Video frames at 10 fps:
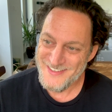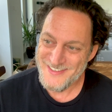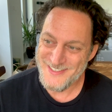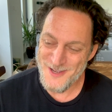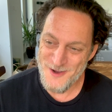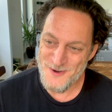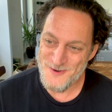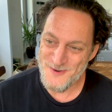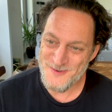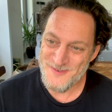
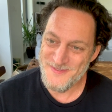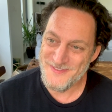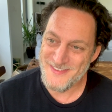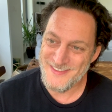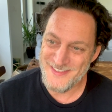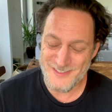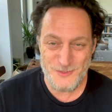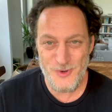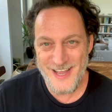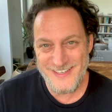So this
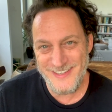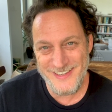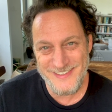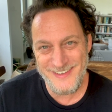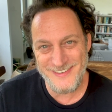is what I did.